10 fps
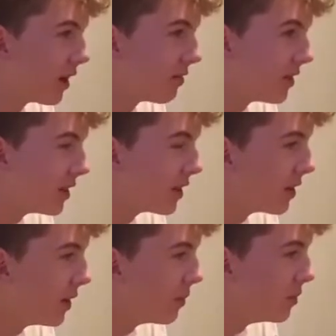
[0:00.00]
I think
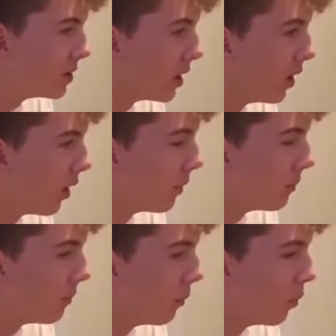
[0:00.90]
it was a lot
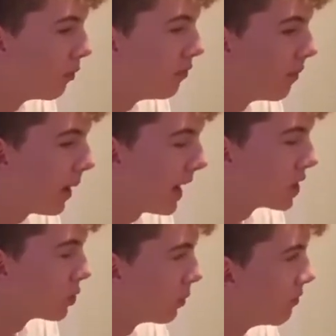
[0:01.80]
more
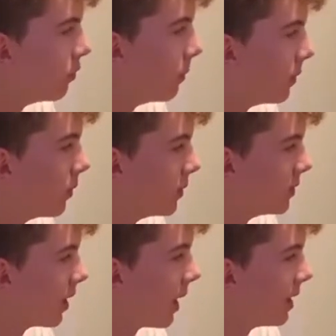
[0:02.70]
actual football
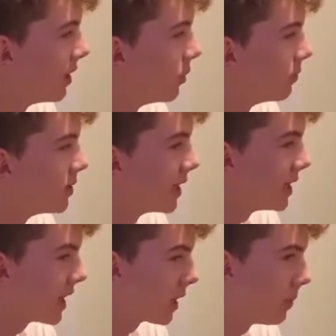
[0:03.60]
and like little
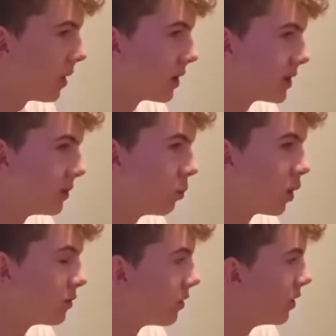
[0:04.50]
tiki-taka passing,
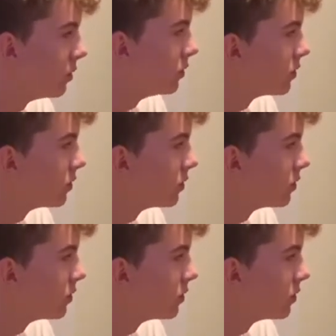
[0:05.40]
1-2s.